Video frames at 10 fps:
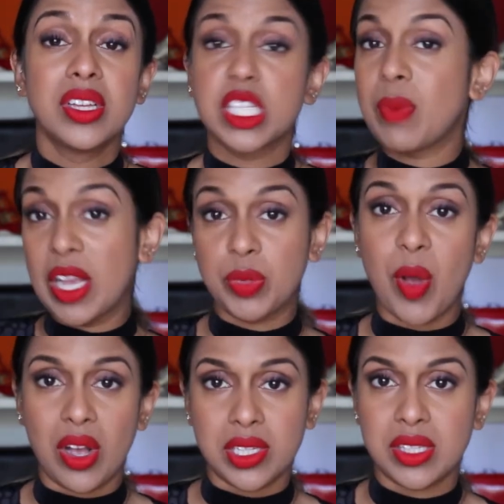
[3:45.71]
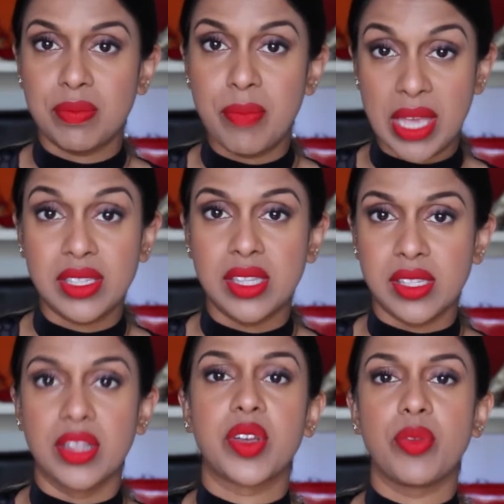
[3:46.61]
Smashbox makes the
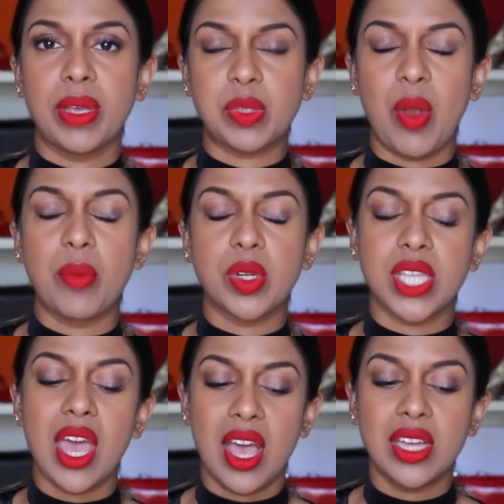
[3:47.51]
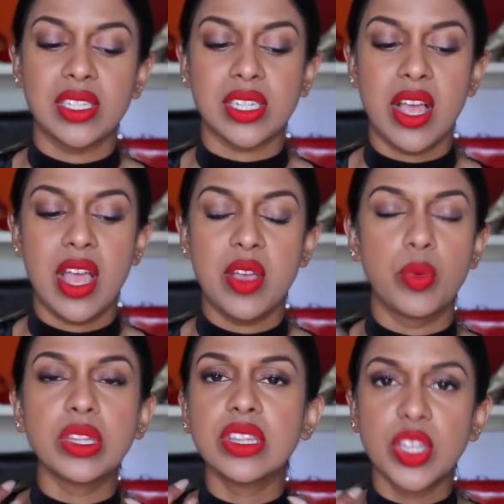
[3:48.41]
silicone-based primers, and it
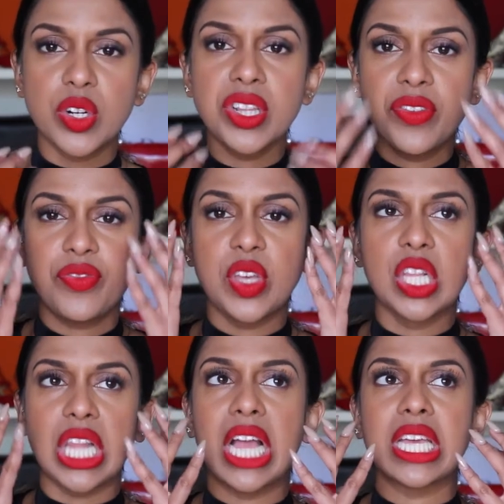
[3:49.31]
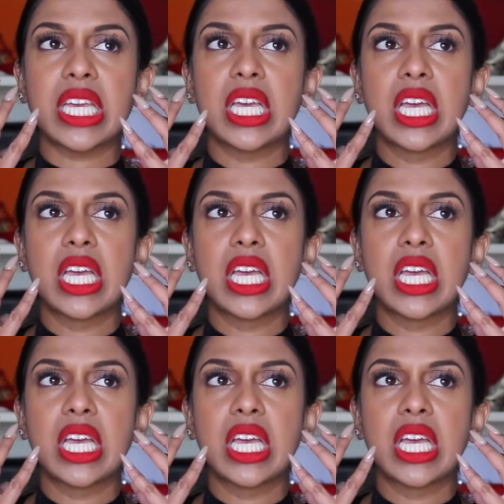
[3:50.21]
would literally feel like